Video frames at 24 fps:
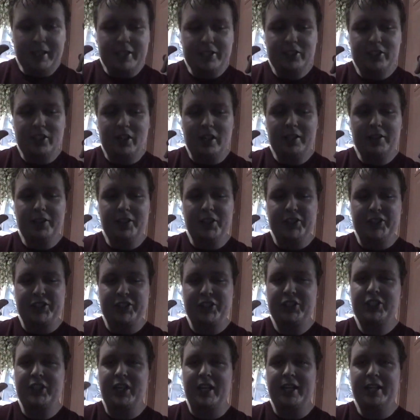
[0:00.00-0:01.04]
they saw the
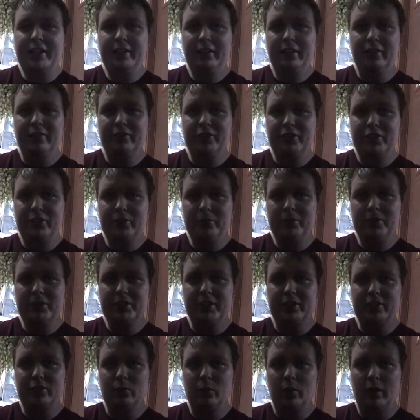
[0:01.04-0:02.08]
style of
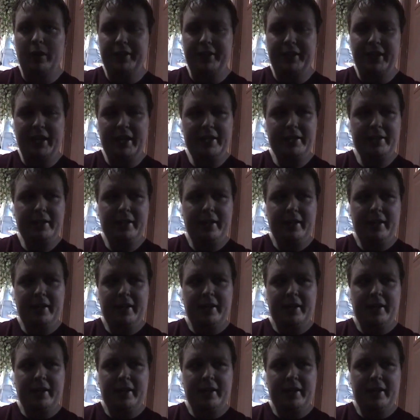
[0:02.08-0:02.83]
Suicide Squad, not